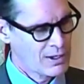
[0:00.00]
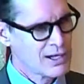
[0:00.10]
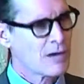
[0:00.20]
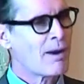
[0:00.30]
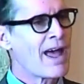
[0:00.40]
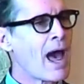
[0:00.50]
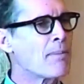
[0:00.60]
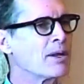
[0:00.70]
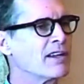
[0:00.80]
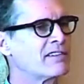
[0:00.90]
Now, by
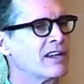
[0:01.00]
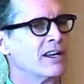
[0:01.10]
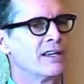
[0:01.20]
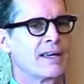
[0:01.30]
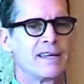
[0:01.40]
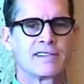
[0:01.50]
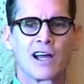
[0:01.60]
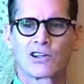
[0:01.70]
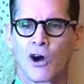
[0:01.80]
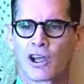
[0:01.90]
happiness, he's
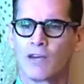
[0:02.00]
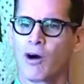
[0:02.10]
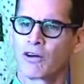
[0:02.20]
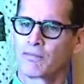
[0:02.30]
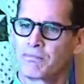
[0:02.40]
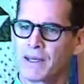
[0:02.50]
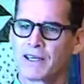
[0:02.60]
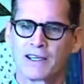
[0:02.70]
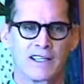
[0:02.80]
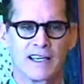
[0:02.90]
not talking about
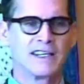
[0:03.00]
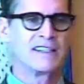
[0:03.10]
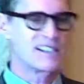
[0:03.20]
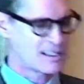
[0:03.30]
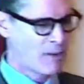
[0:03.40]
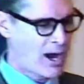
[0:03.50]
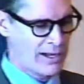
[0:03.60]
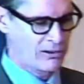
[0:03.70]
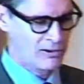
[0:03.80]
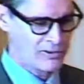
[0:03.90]
big, giddy
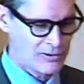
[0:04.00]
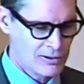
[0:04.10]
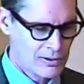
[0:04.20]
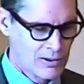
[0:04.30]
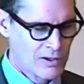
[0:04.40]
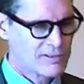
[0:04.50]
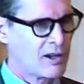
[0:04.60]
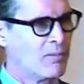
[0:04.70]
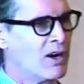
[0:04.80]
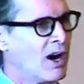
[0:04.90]
smiles,
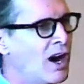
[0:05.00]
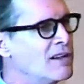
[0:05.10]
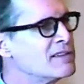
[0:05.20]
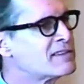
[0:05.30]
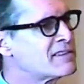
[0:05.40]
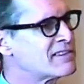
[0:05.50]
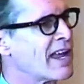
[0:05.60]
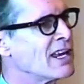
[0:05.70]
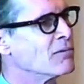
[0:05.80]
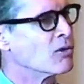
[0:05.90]
some
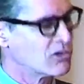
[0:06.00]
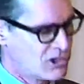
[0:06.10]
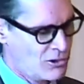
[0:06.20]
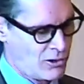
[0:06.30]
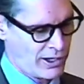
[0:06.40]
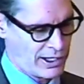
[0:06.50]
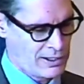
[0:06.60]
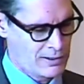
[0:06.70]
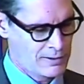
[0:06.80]
unsustainable joy.